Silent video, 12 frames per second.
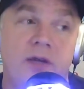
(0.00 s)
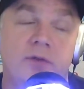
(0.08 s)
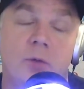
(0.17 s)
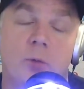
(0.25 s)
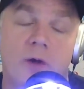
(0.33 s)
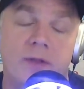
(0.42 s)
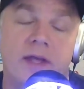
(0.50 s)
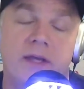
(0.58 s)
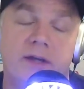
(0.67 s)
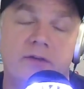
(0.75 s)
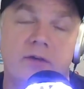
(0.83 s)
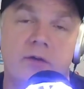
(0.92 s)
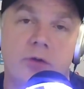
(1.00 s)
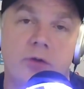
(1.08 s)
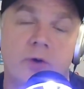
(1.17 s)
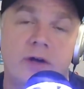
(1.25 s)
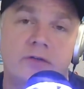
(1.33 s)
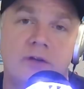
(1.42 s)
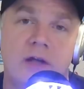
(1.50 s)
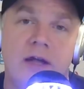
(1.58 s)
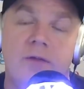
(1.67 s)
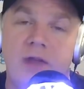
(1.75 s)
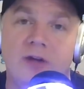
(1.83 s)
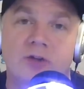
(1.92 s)
that when they kicked in the thrust,
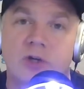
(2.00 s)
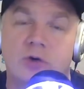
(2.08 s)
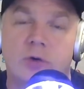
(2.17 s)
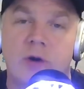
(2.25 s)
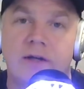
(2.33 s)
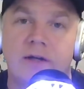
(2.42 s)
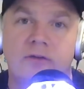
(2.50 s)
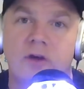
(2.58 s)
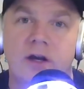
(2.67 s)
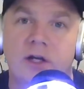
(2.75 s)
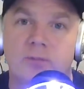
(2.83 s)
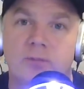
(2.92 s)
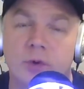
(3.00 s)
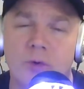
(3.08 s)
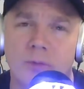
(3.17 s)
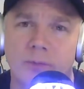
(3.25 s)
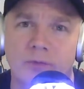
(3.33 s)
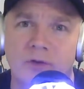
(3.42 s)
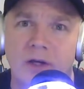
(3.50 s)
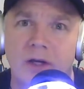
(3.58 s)
they actually created sonic booms.